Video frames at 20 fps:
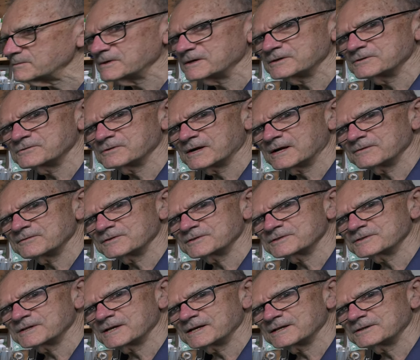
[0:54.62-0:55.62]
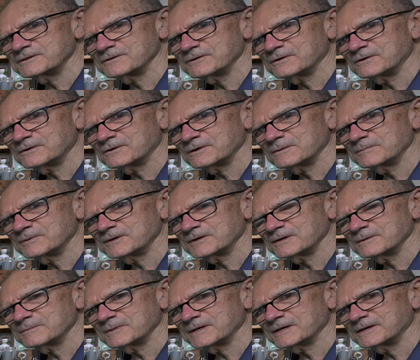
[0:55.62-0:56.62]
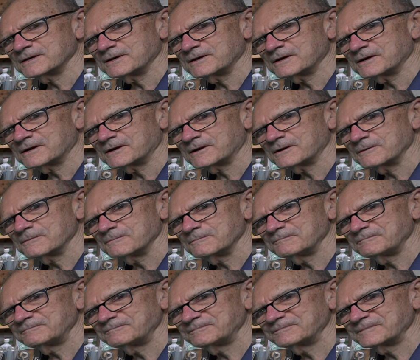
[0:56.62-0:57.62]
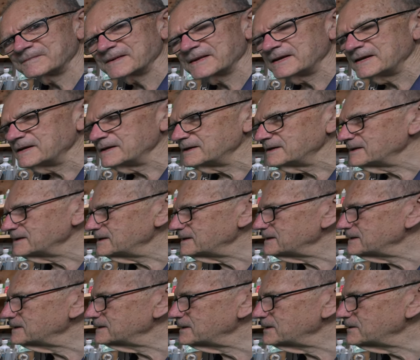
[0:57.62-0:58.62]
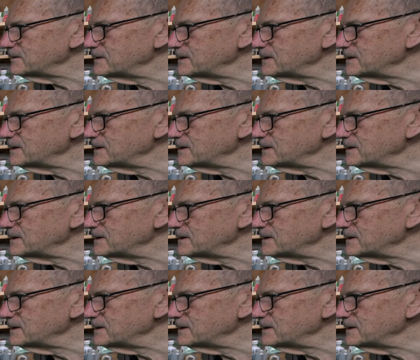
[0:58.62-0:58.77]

my driver's side door open on my car. Uh, now